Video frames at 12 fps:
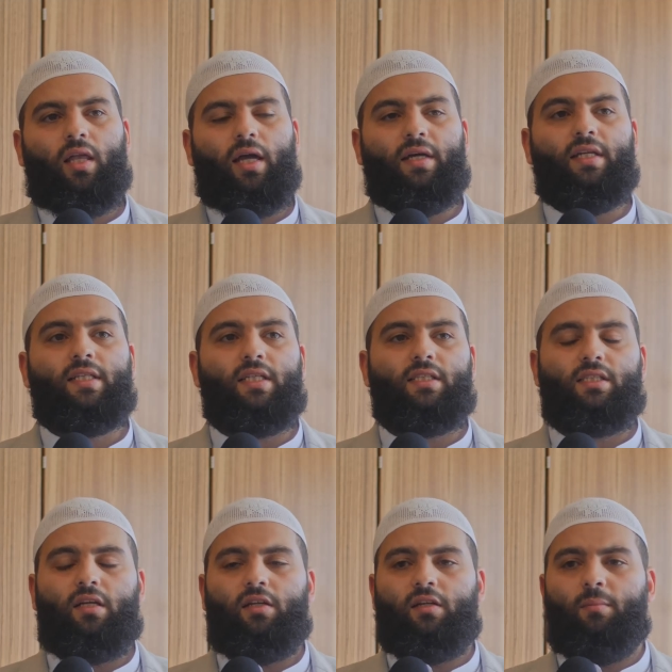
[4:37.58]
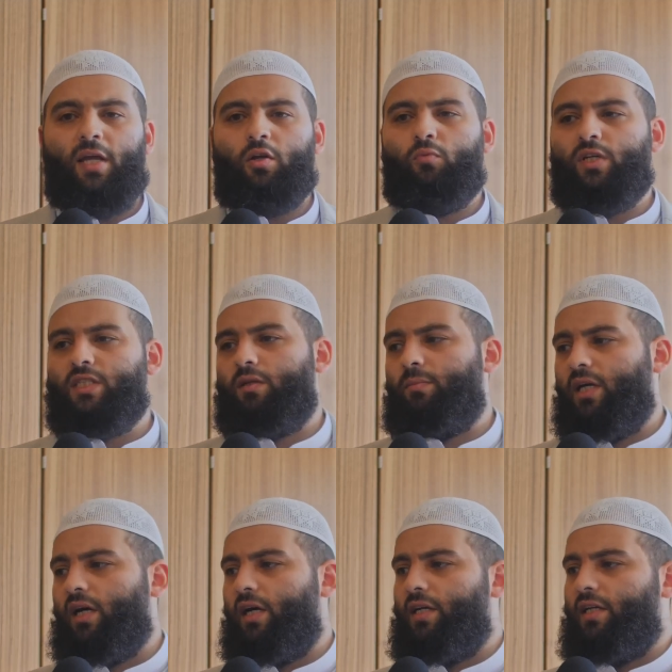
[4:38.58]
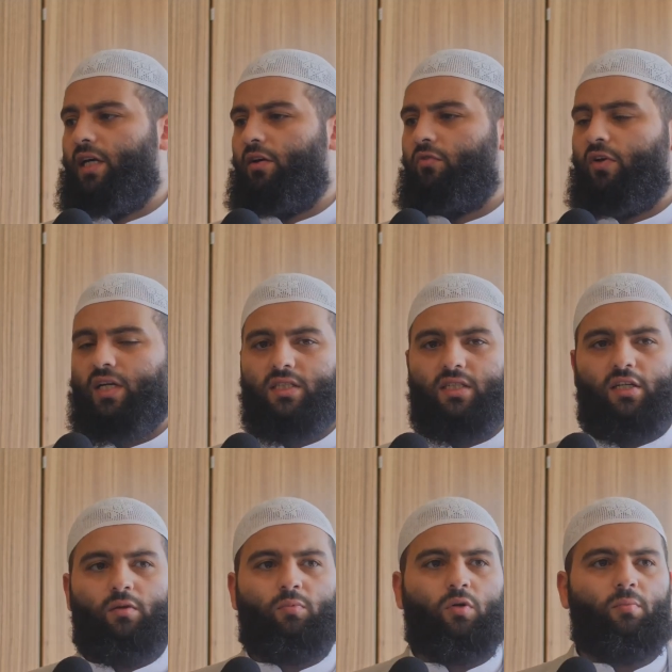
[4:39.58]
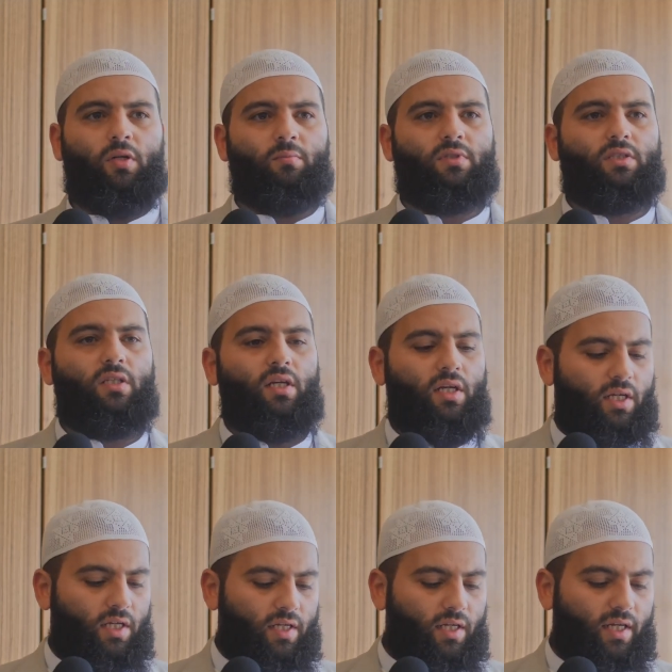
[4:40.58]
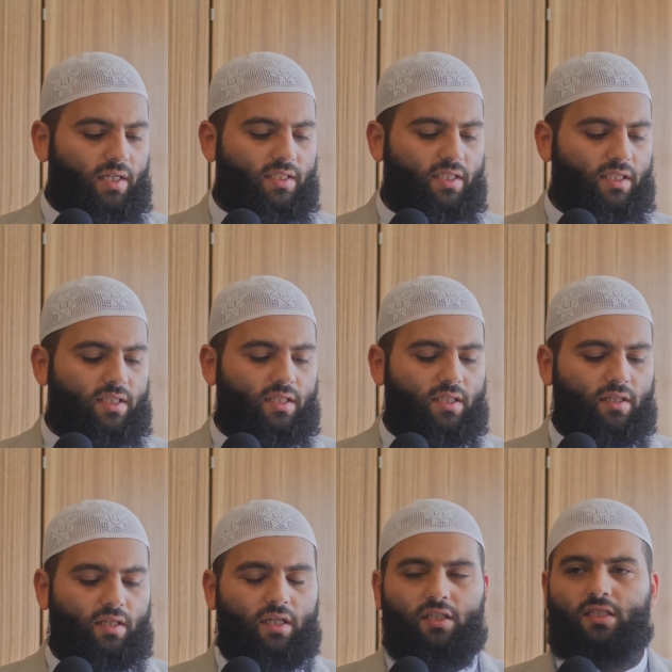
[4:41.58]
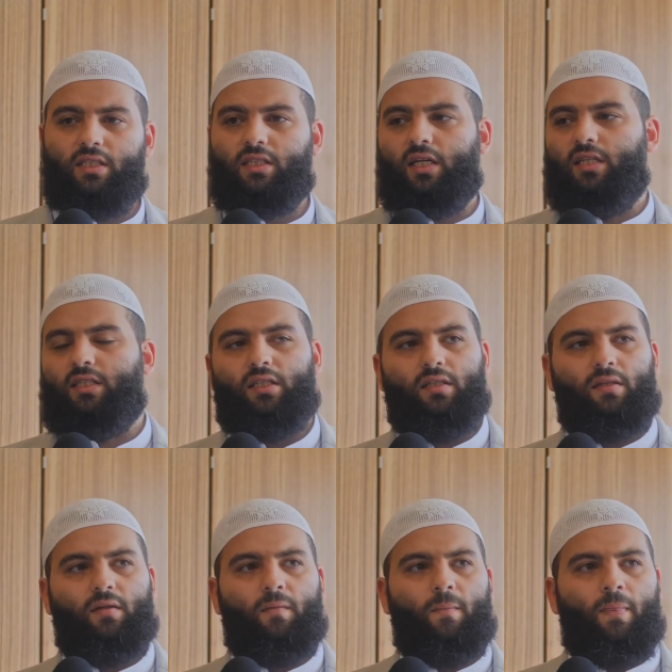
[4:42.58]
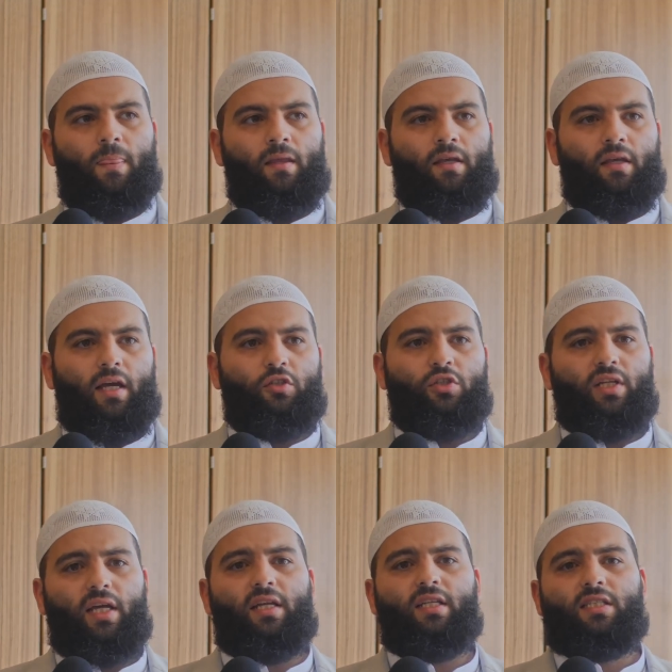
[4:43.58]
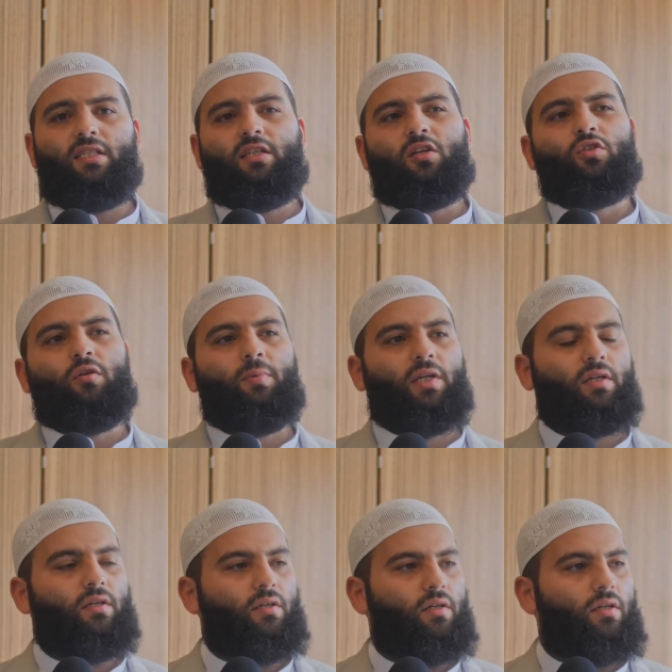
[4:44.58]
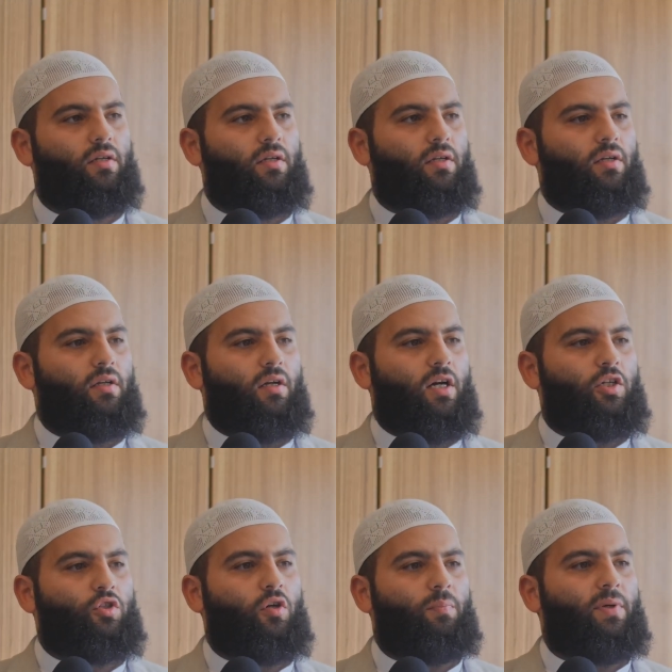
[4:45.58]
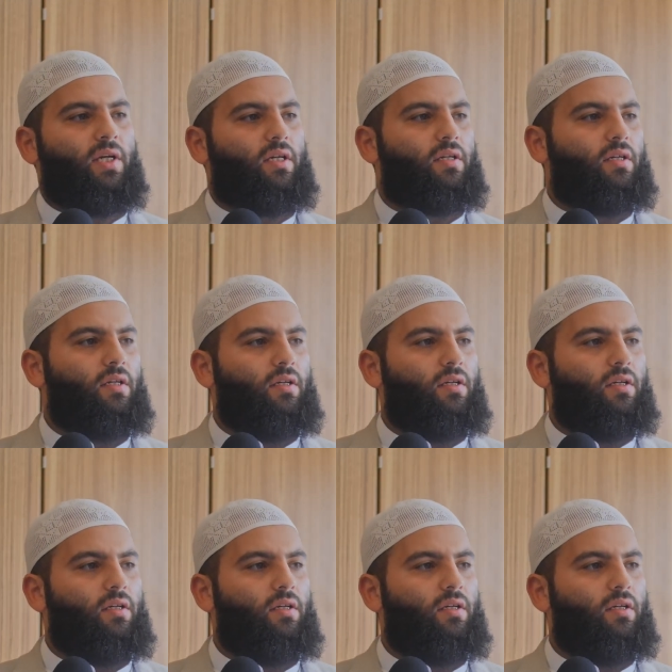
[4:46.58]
And it is the main reason behind the effects and the problems that exist in society. And today this is our topic. Our topic